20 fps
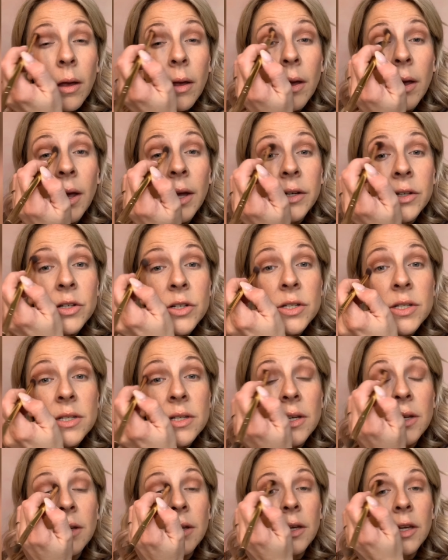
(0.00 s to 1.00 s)
And you just
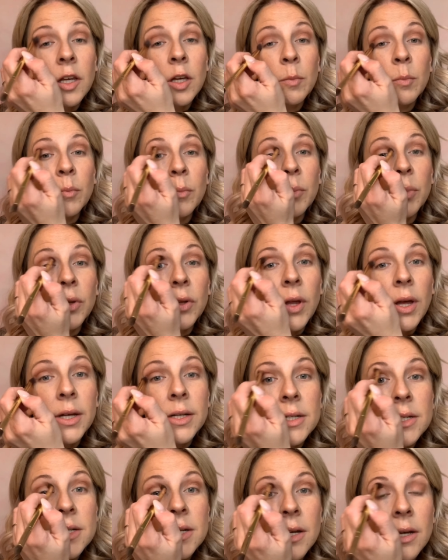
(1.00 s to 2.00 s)
can keep
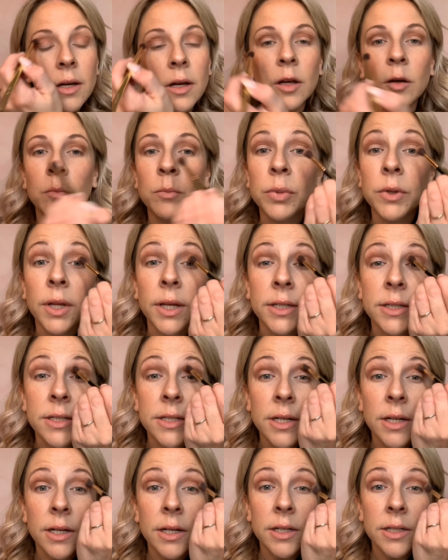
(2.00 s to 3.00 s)
blending and
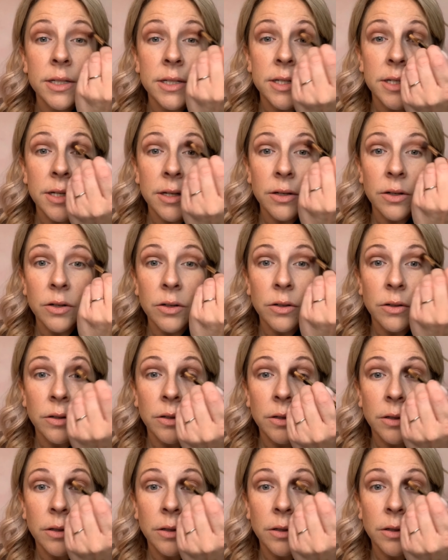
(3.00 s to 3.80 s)
blending until